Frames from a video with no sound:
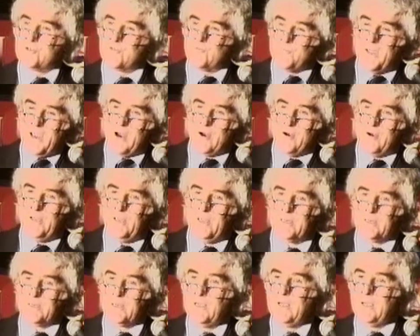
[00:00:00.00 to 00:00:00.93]
of Mary
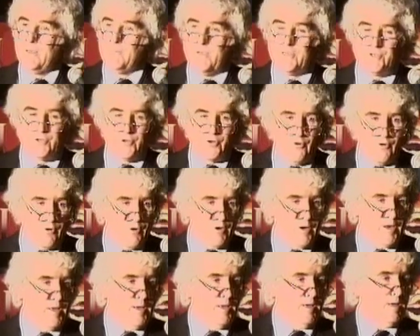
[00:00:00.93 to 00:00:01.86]
at
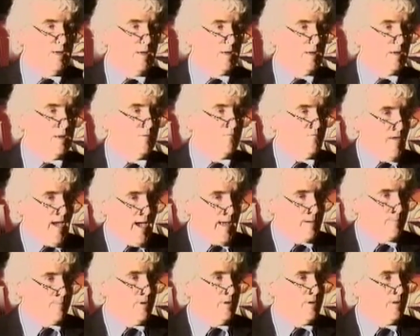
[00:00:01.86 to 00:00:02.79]
Medjugorje and at
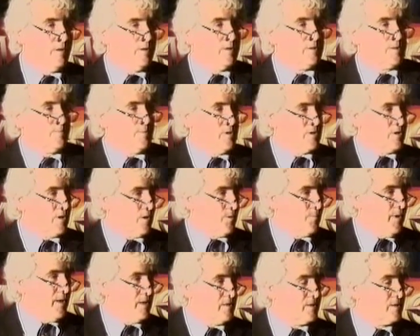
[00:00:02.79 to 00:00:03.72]
Fatima and some of these other
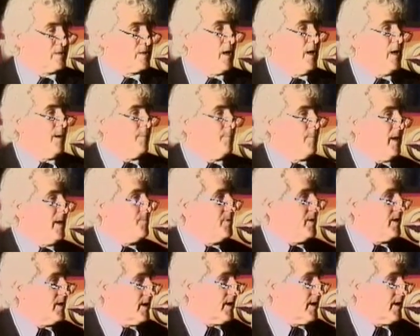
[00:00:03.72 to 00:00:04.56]
places may be in a